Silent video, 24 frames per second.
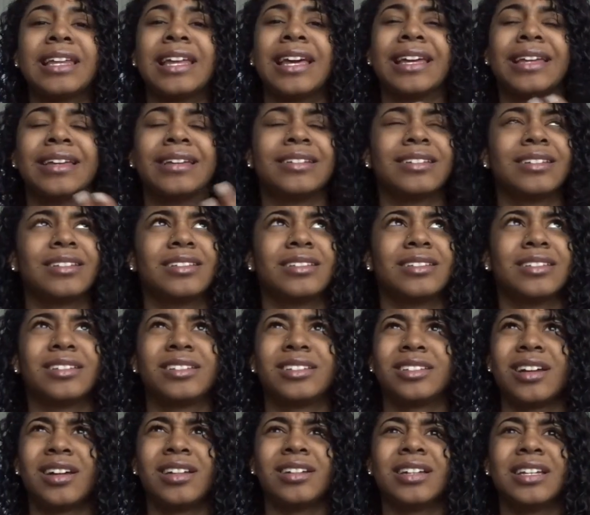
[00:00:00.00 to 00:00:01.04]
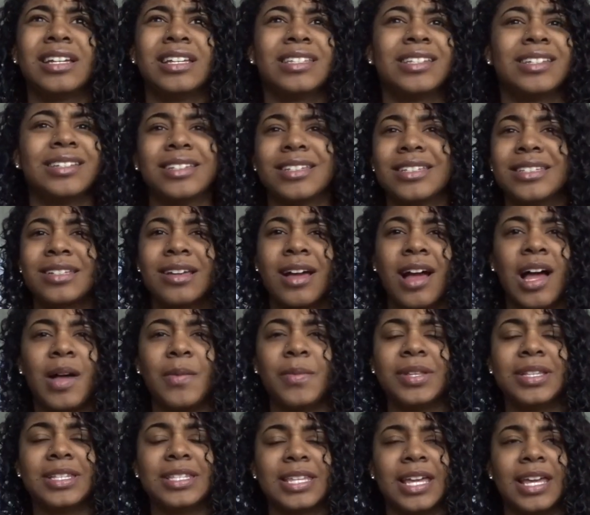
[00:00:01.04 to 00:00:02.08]
Like, Shauna, isn't this
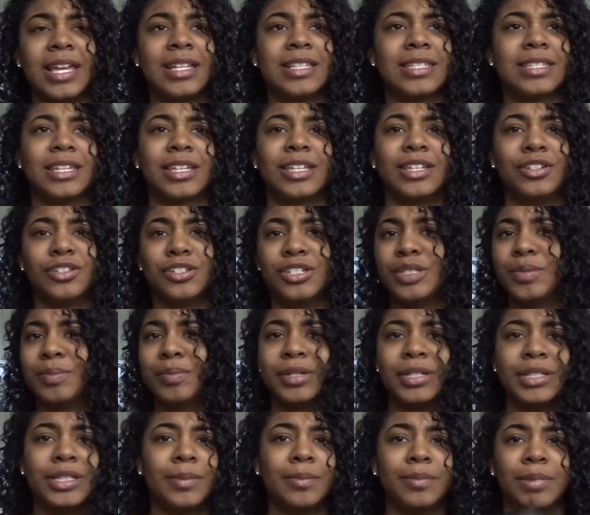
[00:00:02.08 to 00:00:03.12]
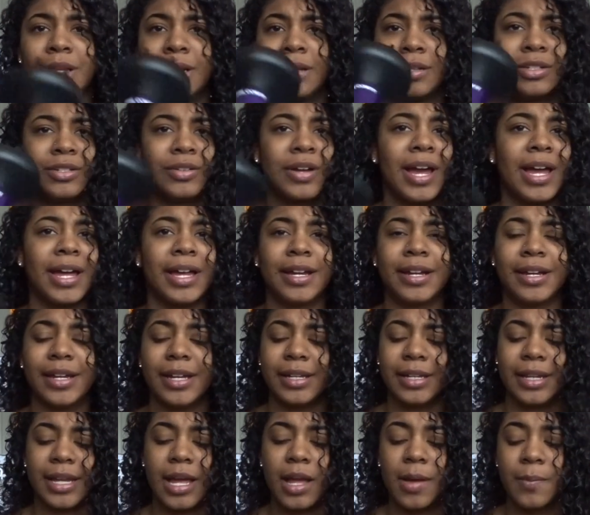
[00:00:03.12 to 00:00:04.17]
common sense? Like, you just put the blow dryer
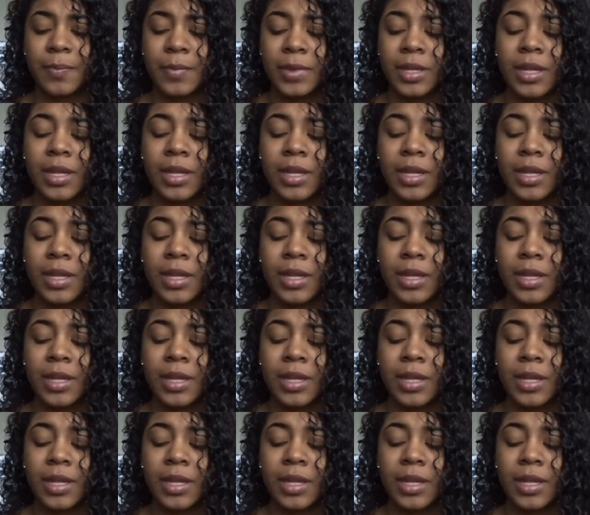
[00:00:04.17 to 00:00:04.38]
and yeah